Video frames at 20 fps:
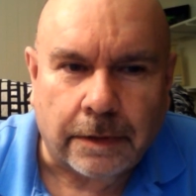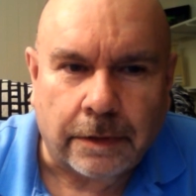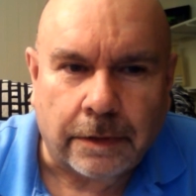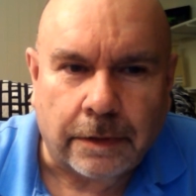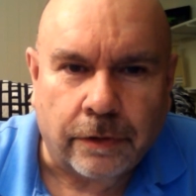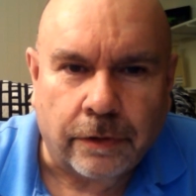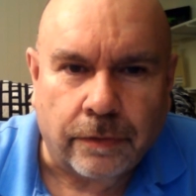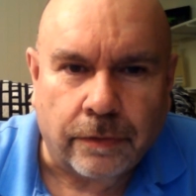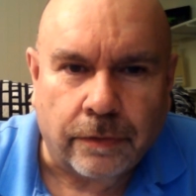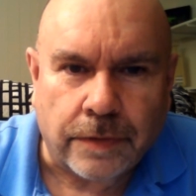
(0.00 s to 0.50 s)

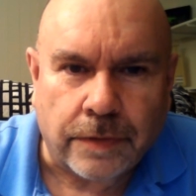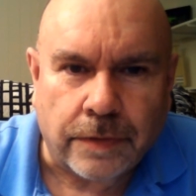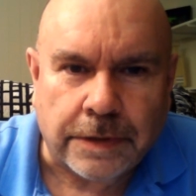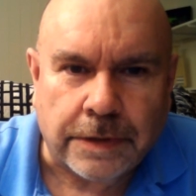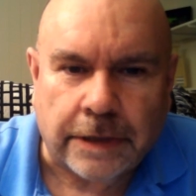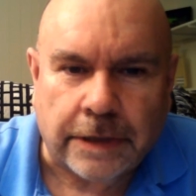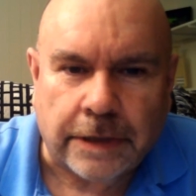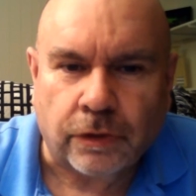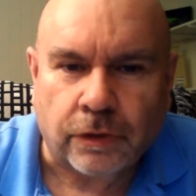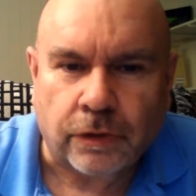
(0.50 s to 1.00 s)
your
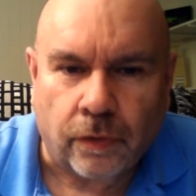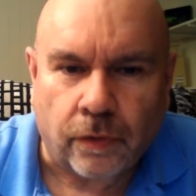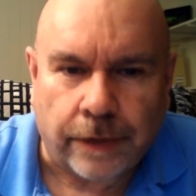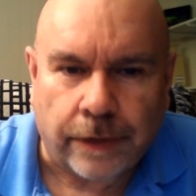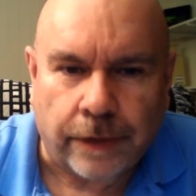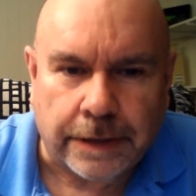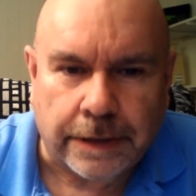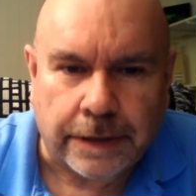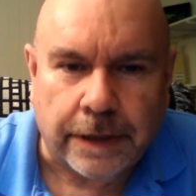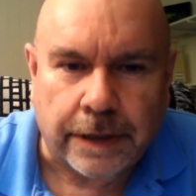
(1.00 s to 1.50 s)
sexual
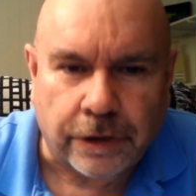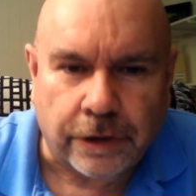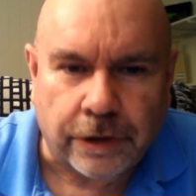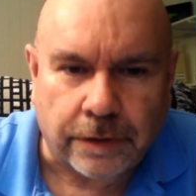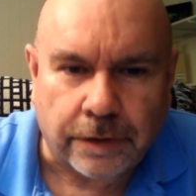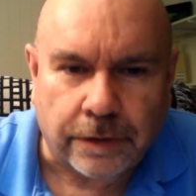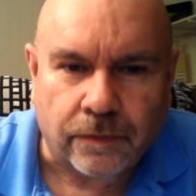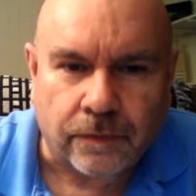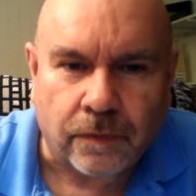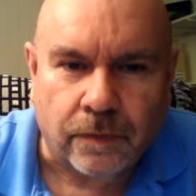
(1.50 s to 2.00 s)

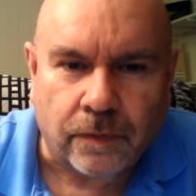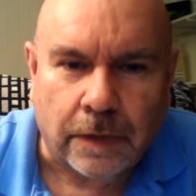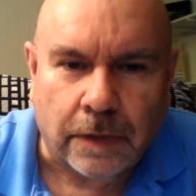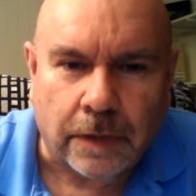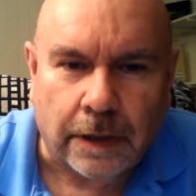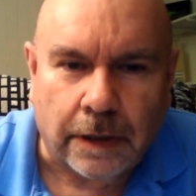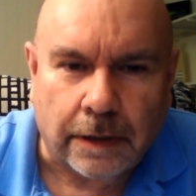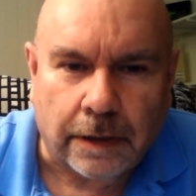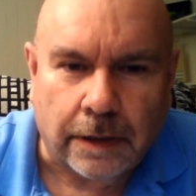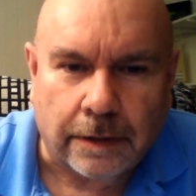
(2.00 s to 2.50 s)
orientation
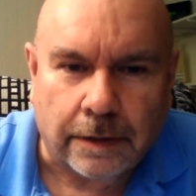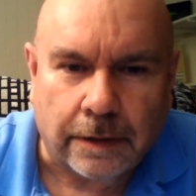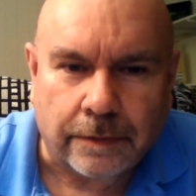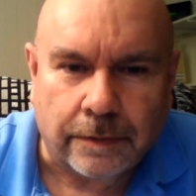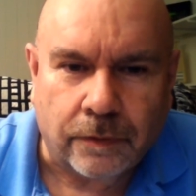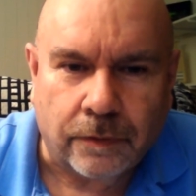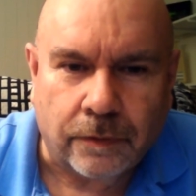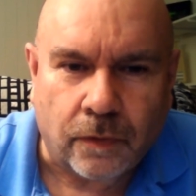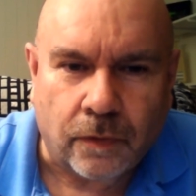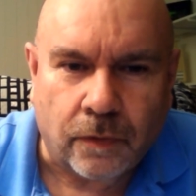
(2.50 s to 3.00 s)

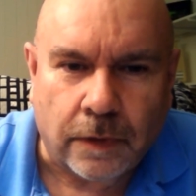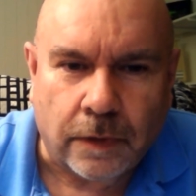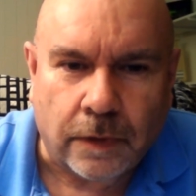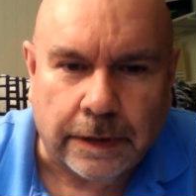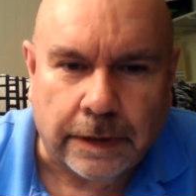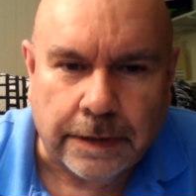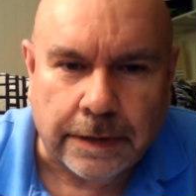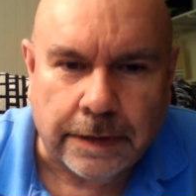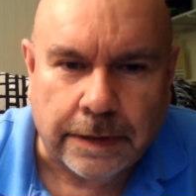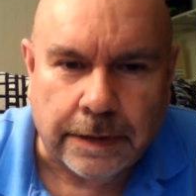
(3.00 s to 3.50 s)

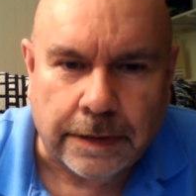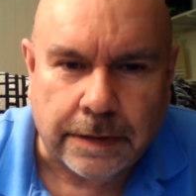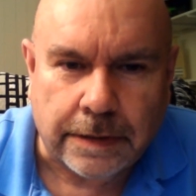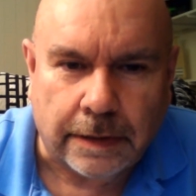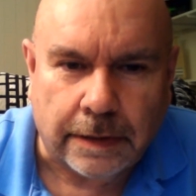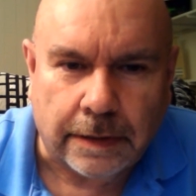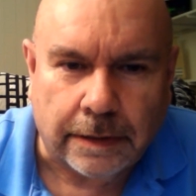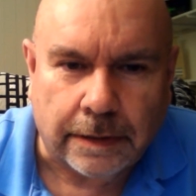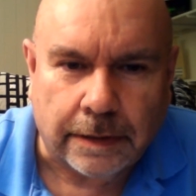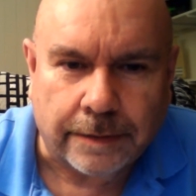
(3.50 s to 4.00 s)
was
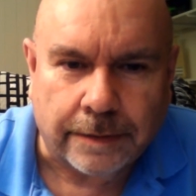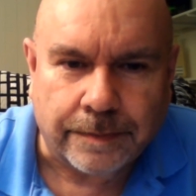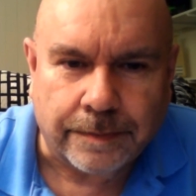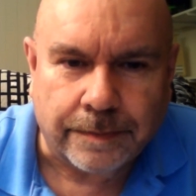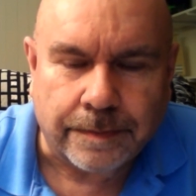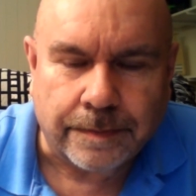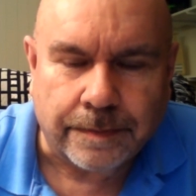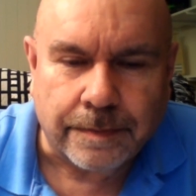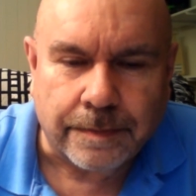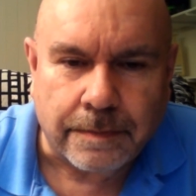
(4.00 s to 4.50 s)

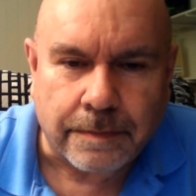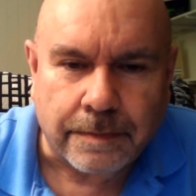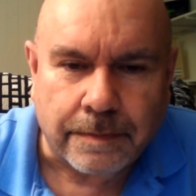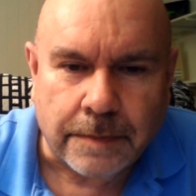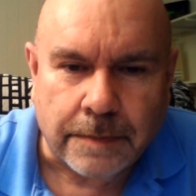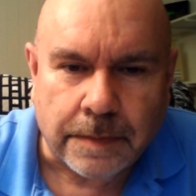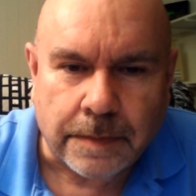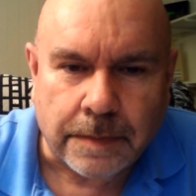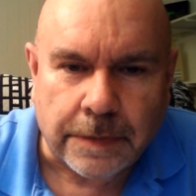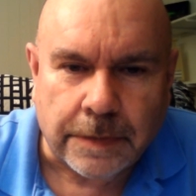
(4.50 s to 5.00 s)

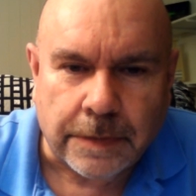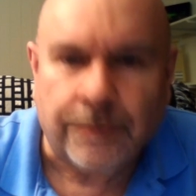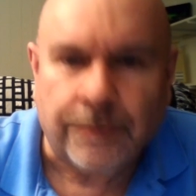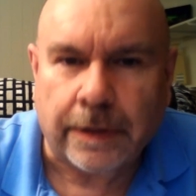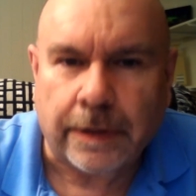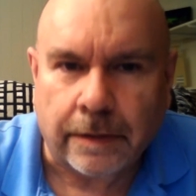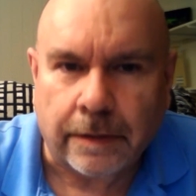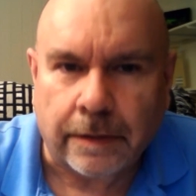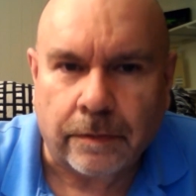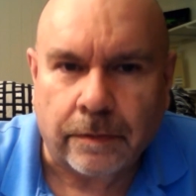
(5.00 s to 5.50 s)
something
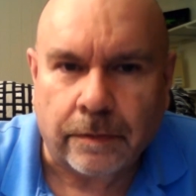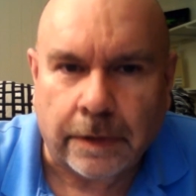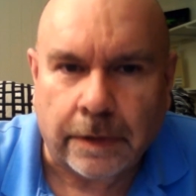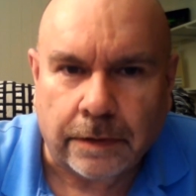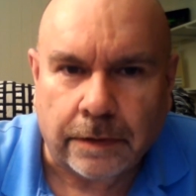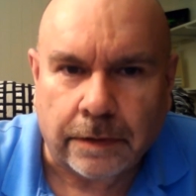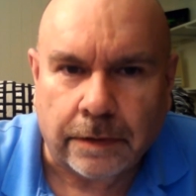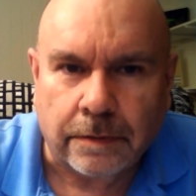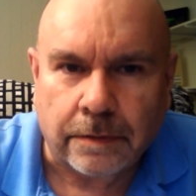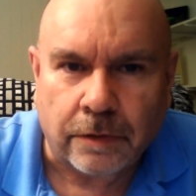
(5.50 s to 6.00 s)
that
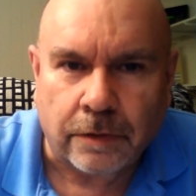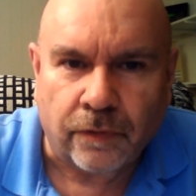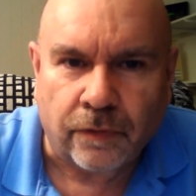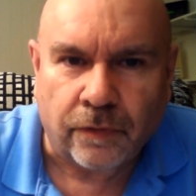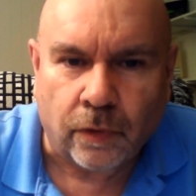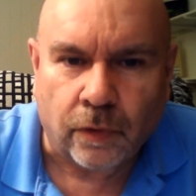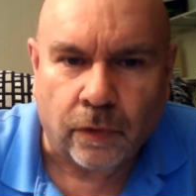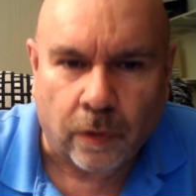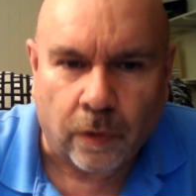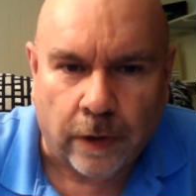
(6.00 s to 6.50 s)
you
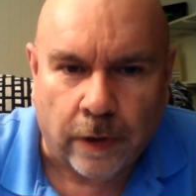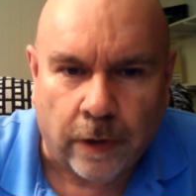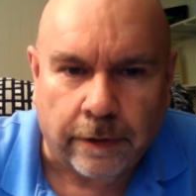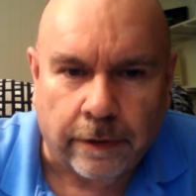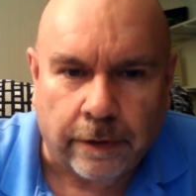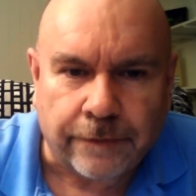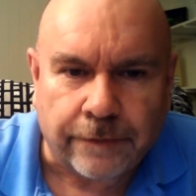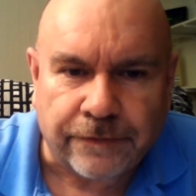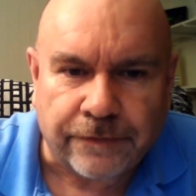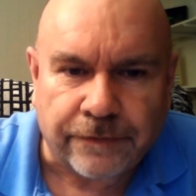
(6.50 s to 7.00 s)
were aware
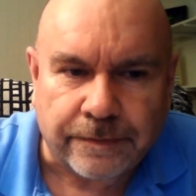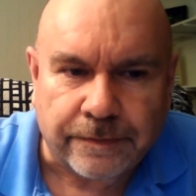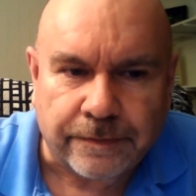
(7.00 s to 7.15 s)
of?